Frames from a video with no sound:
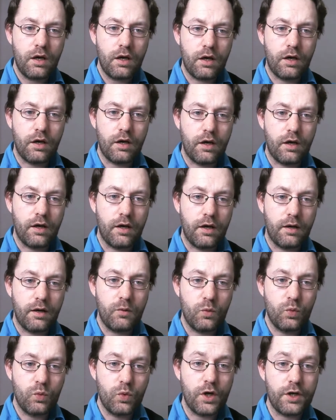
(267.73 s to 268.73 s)

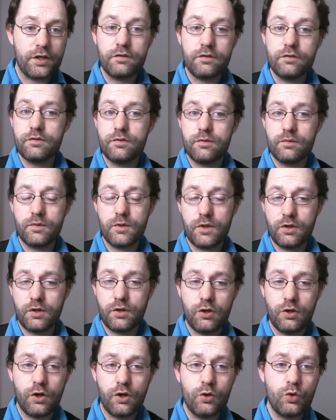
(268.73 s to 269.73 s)
what is
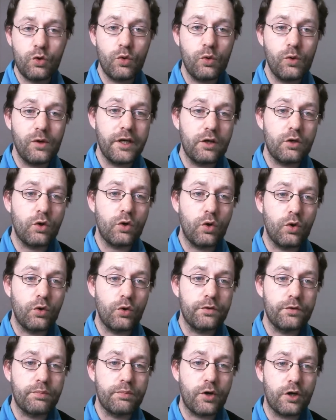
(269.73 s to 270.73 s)
colloquially
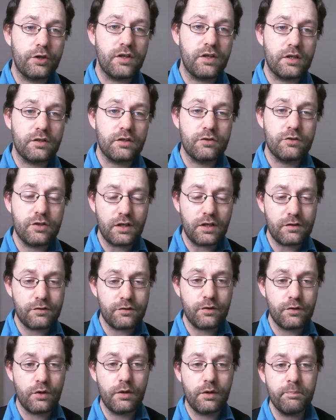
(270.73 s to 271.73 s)
called Project
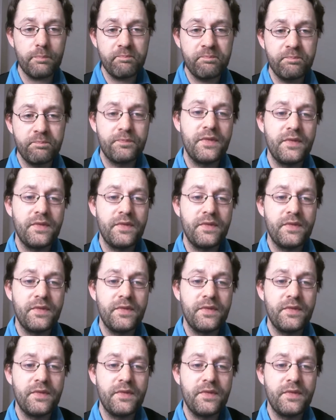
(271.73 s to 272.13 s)
Shitstorm,